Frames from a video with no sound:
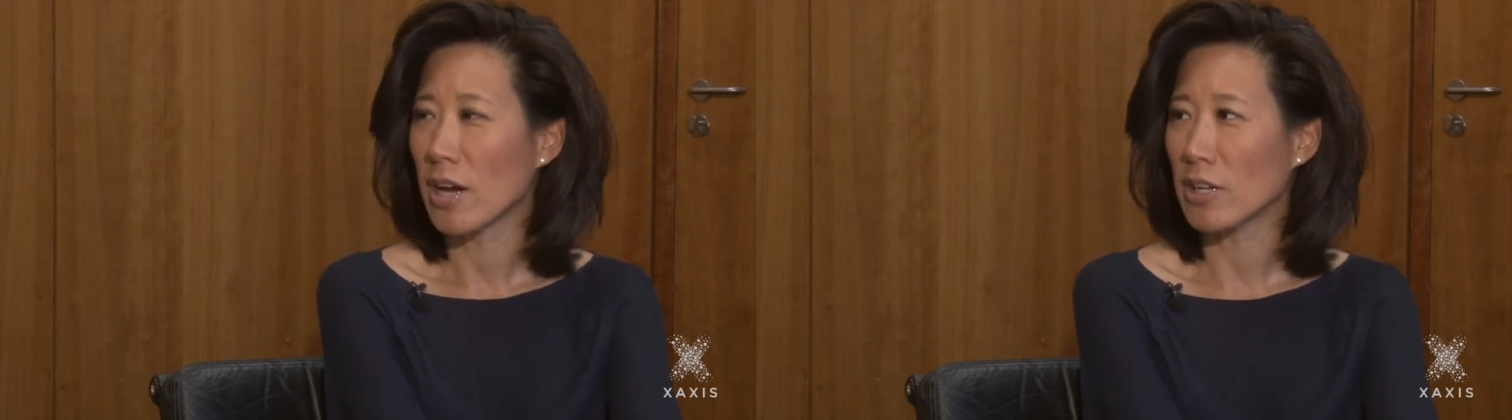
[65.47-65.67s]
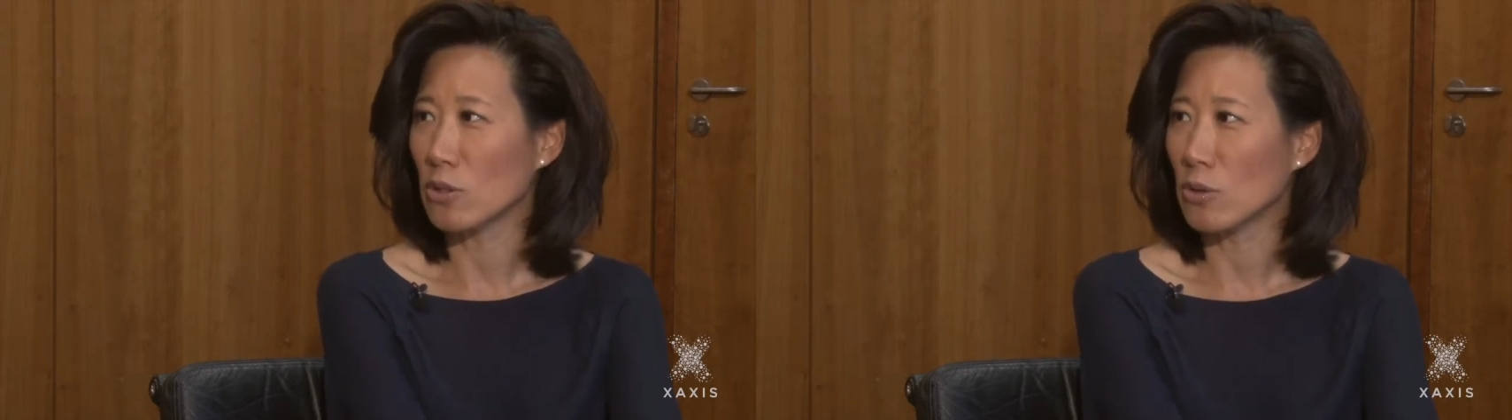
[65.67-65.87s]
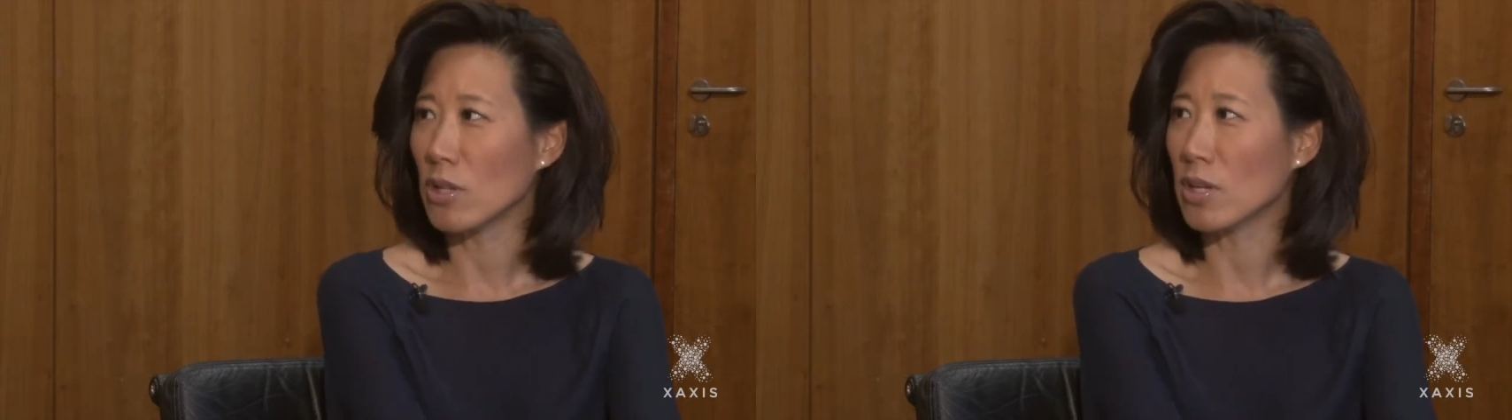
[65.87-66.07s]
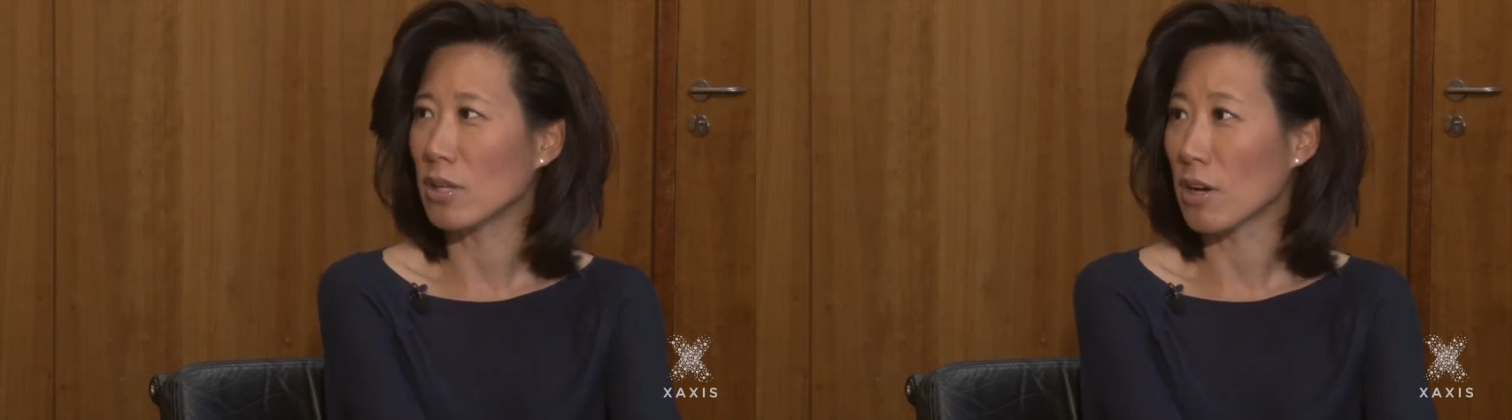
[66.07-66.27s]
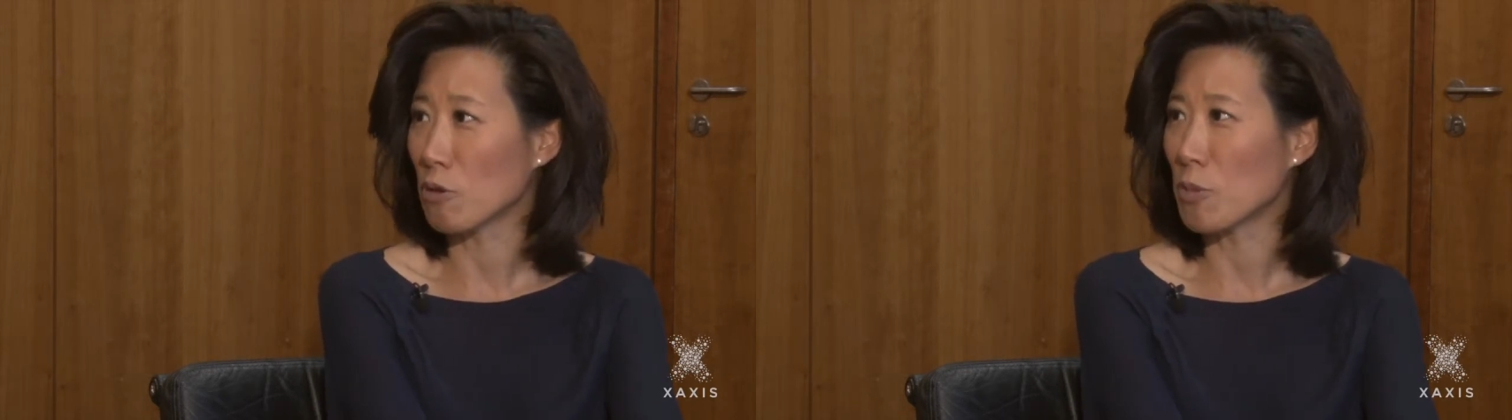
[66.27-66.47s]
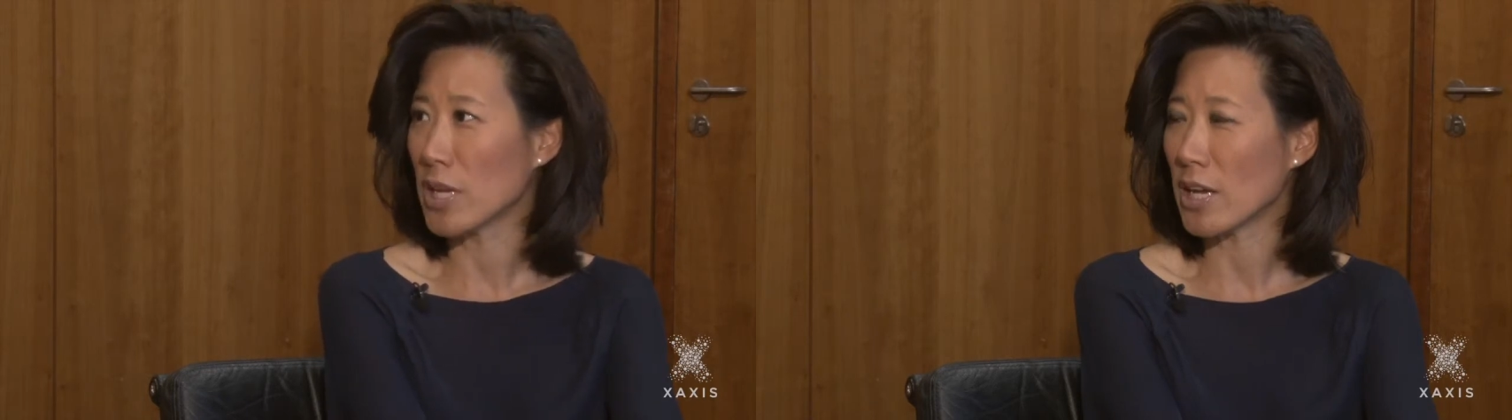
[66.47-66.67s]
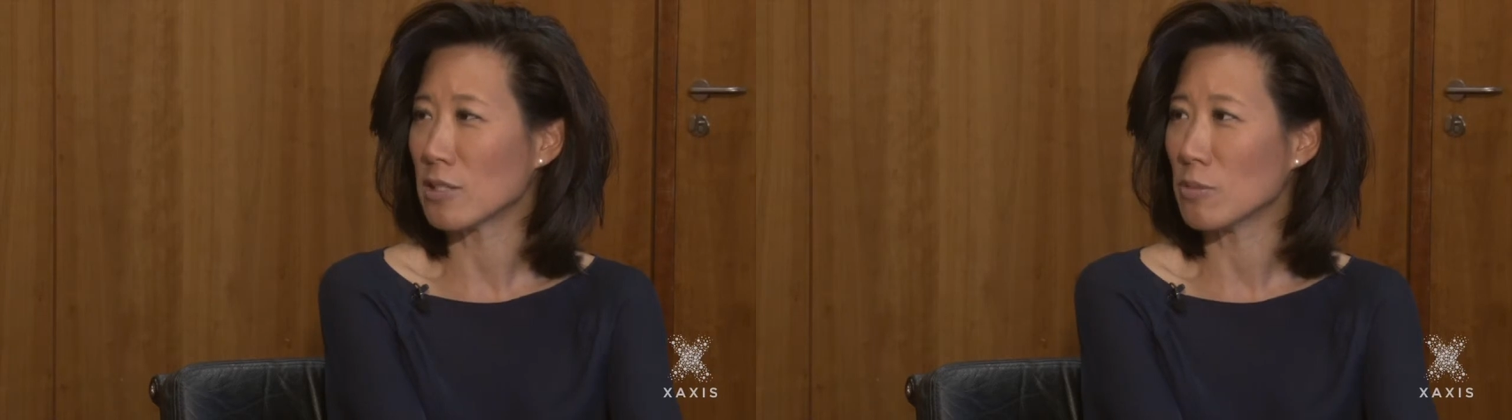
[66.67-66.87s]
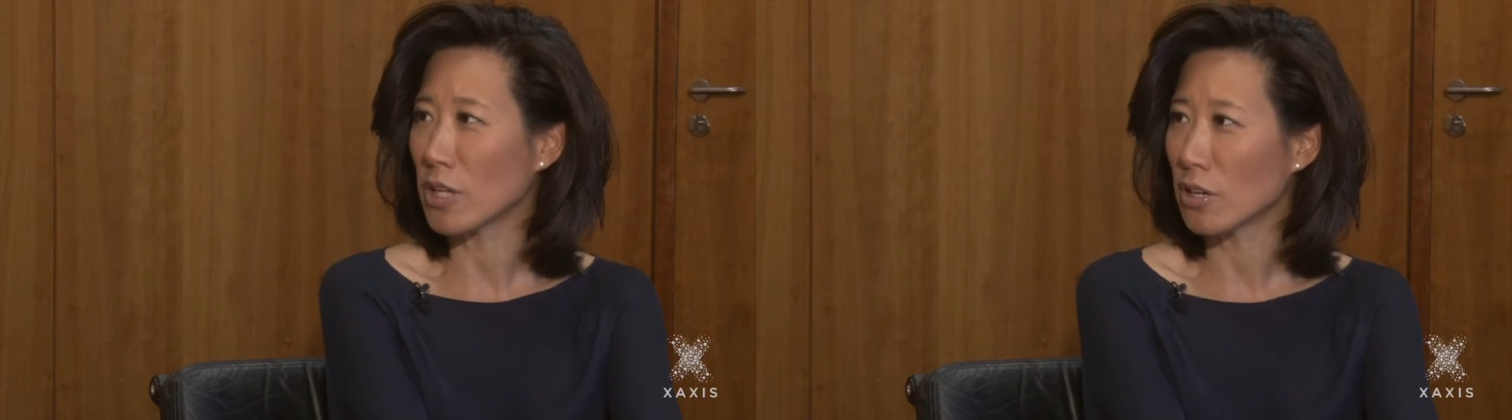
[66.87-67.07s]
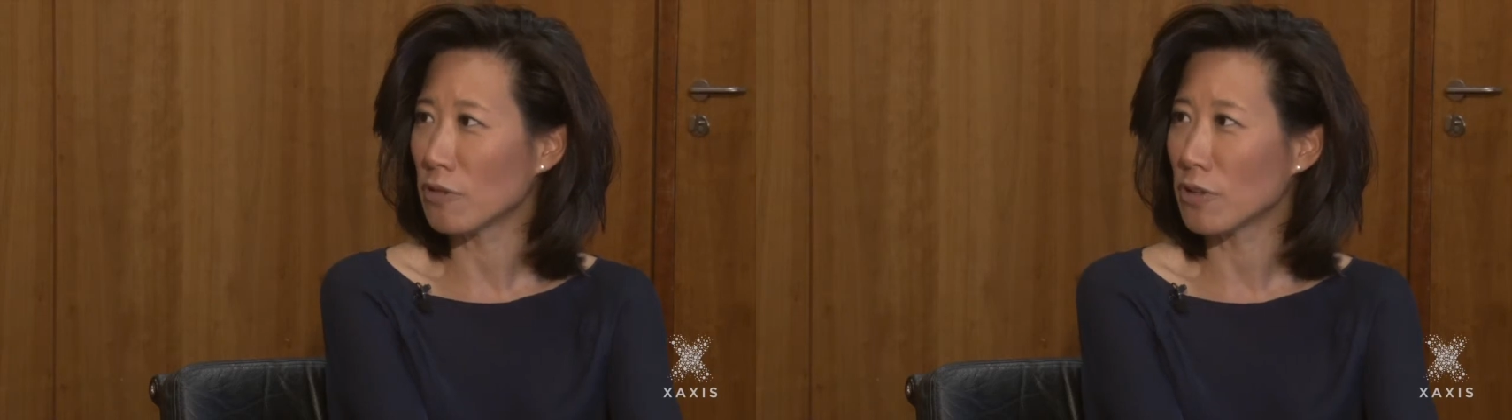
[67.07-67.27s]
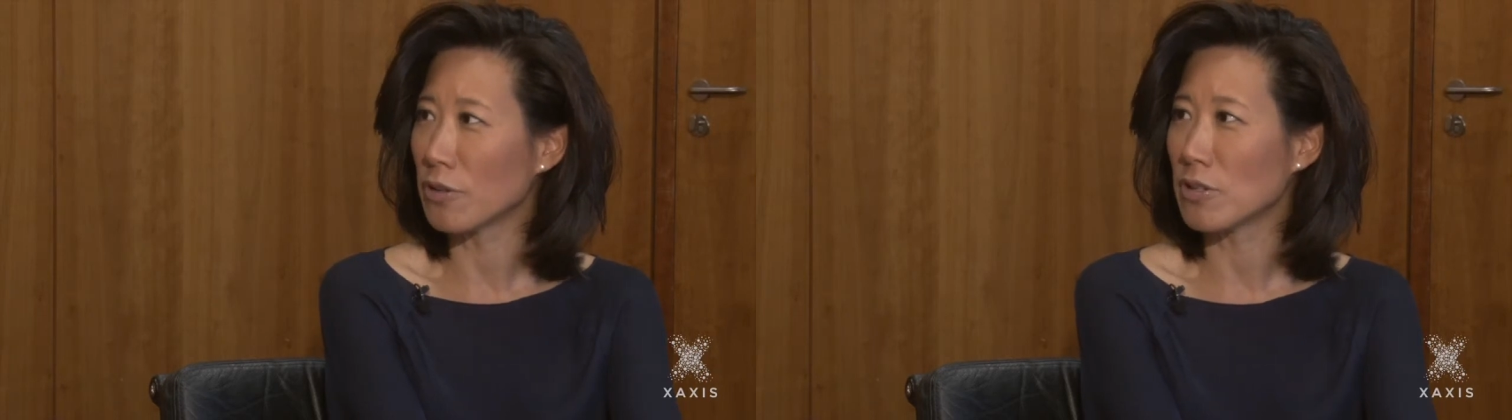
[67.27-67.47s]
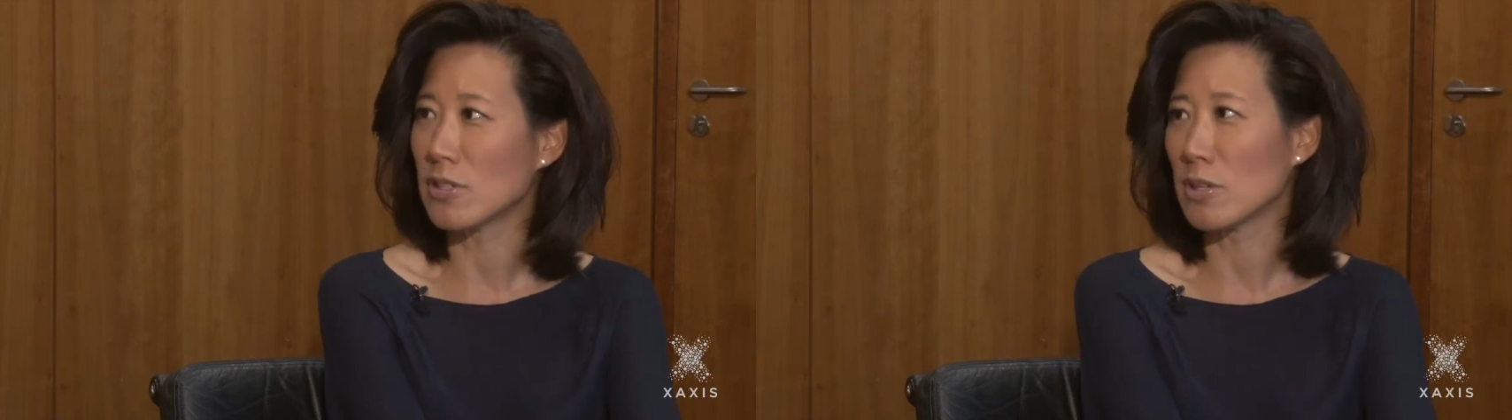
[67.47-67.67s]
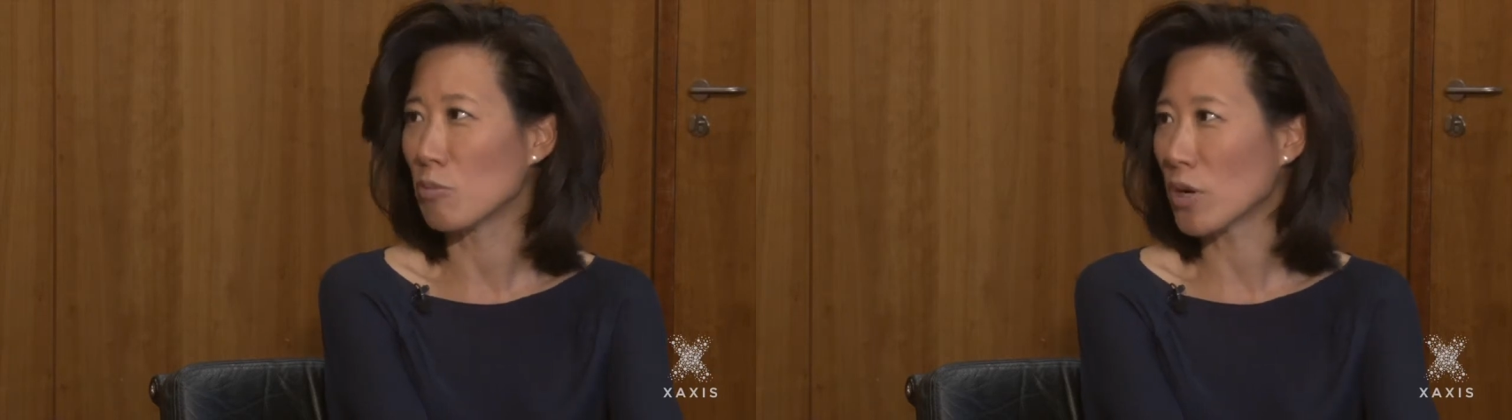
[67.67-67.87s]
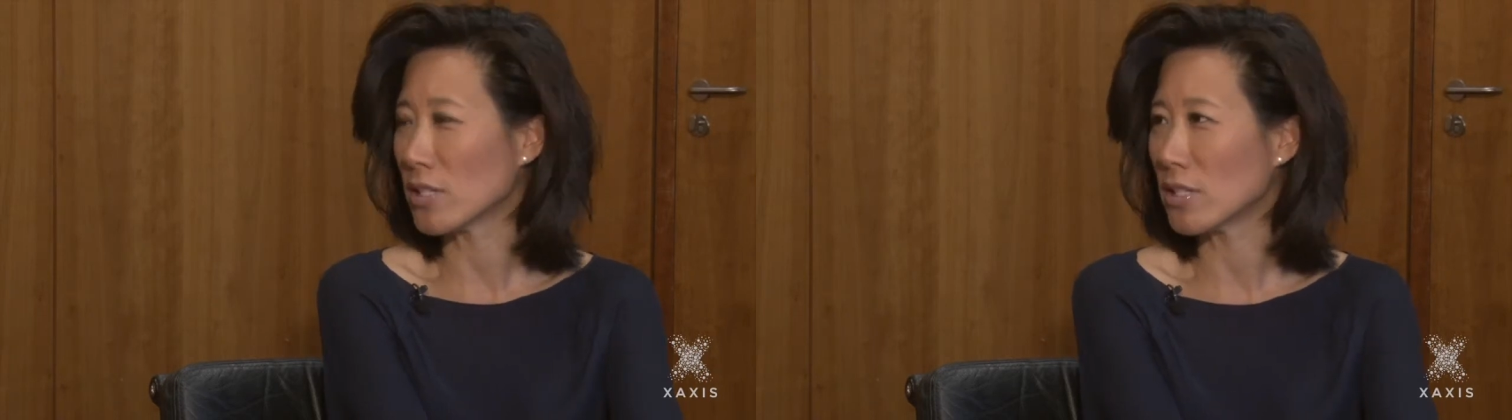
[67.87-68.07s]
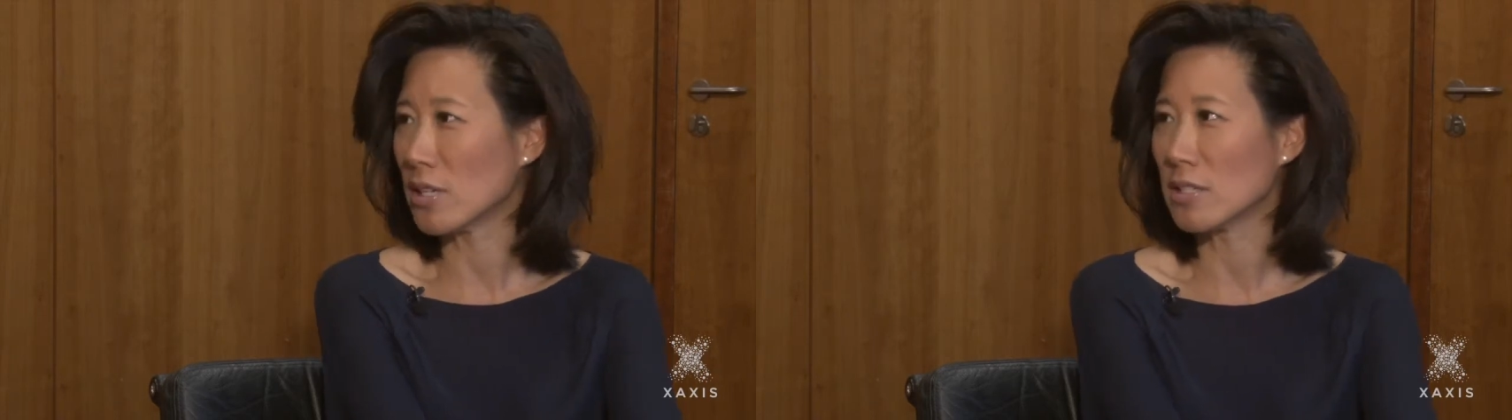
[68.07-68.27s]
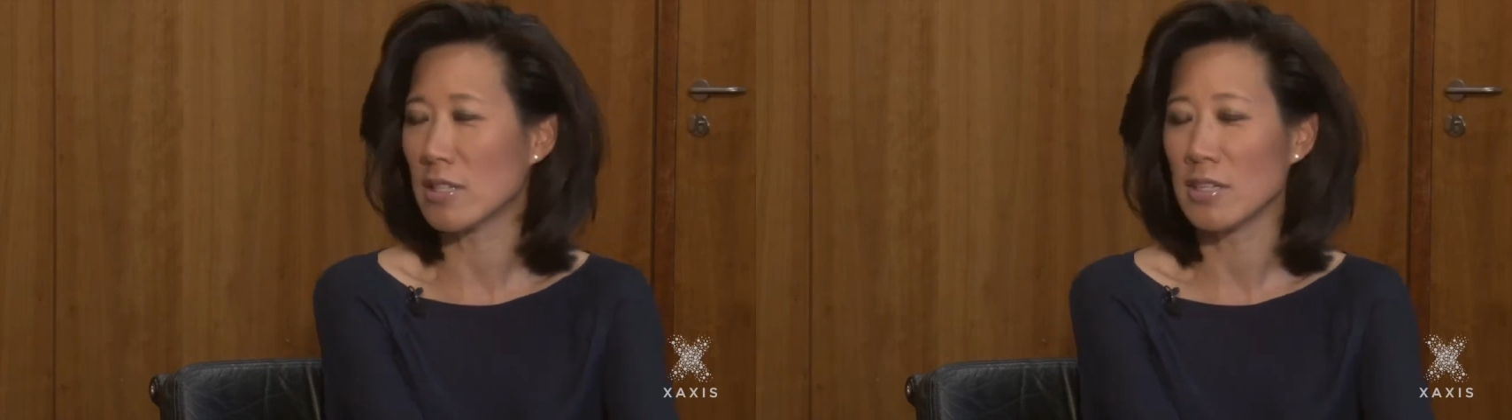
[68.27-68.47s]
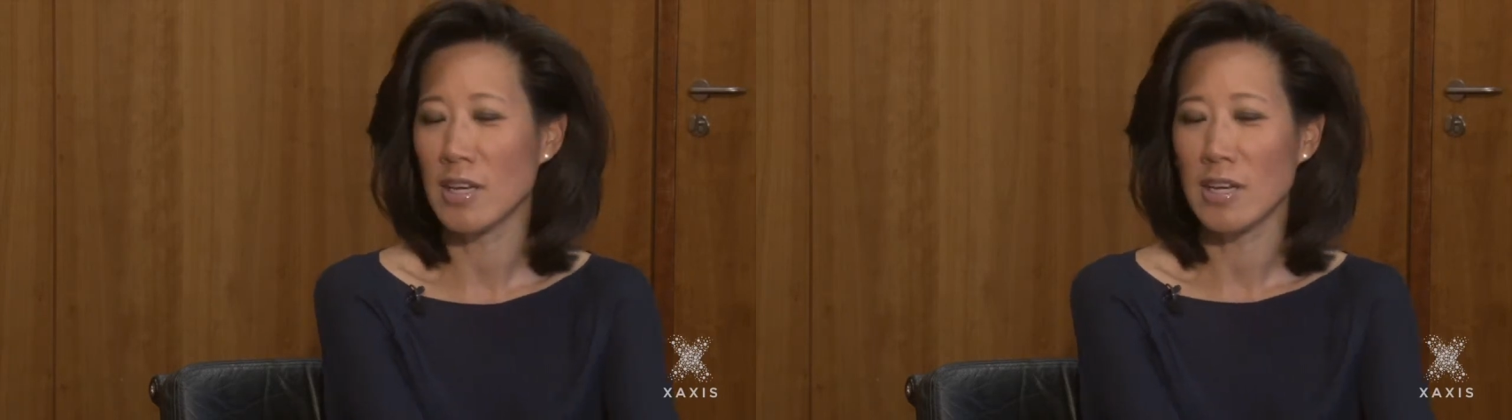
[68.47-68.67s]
I do think everybody has to be careful though. This is unprecedented.